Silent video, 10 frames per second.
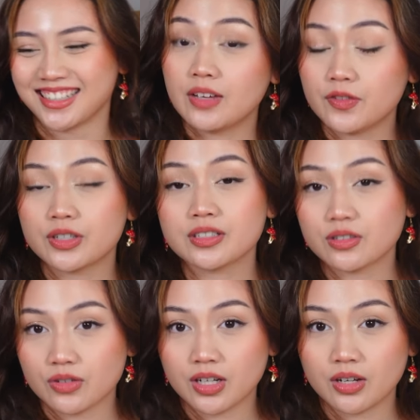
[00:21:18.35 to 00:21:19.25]
If you
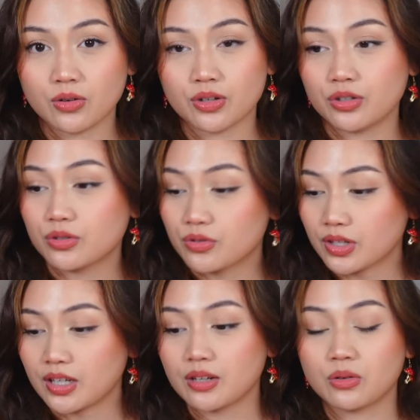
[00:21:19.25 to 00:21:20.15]
disagree or you
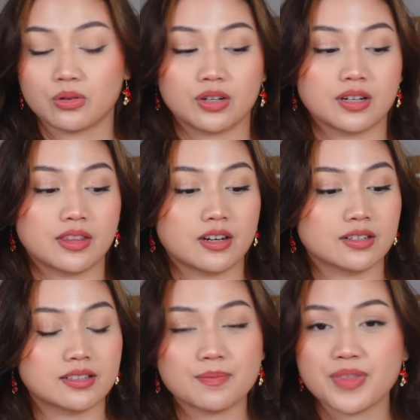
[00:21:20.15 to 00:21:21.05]
agree or
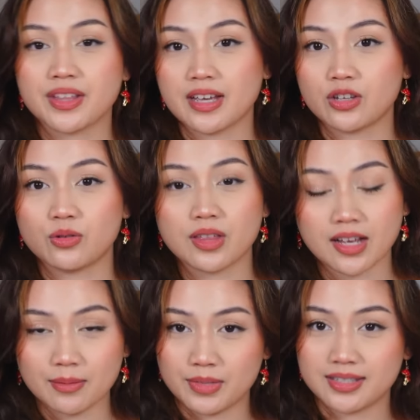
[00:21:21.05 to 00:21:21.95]
there's something that you think
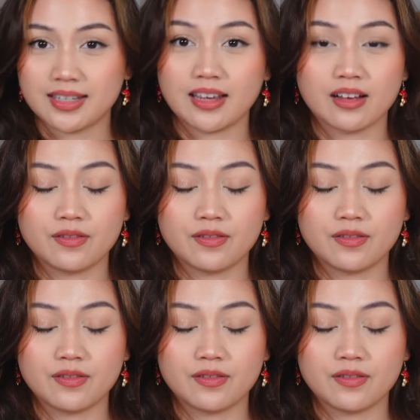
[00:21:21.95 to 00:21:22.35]
I'm missing,